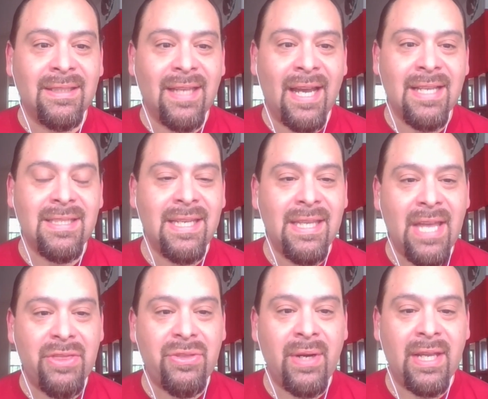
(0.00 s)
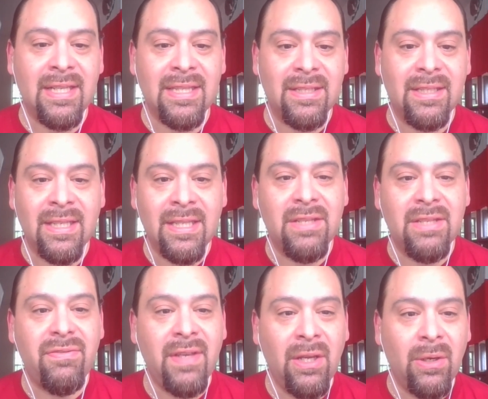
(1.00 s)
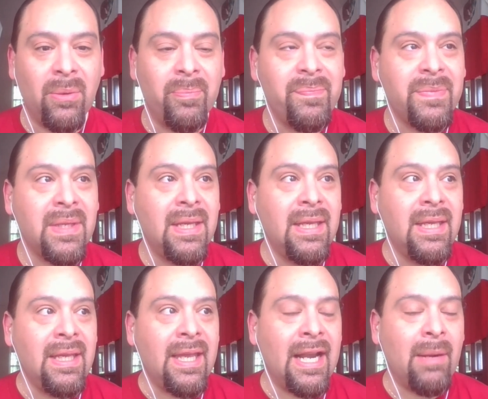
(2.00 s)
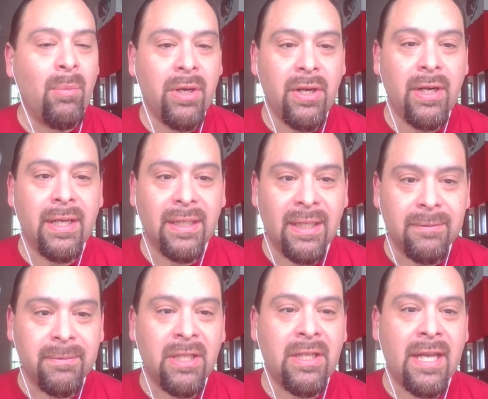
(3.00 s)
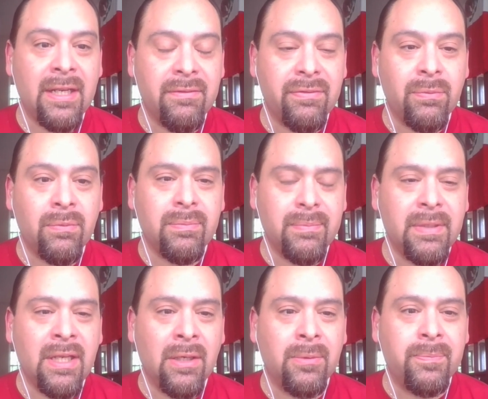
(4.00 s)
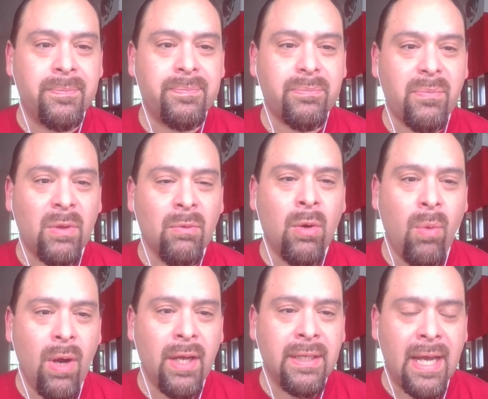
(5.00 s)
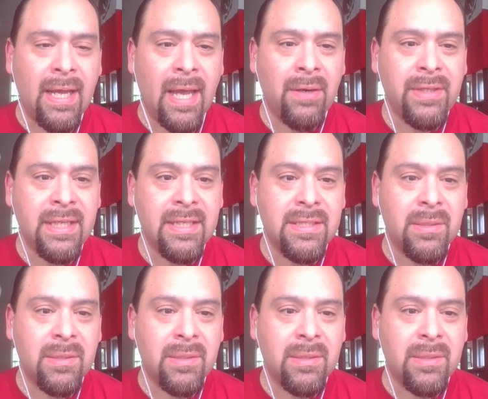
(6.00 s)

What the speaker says: I see that thread in the film, and I'm wondering, kind of, well, one, I don't think it's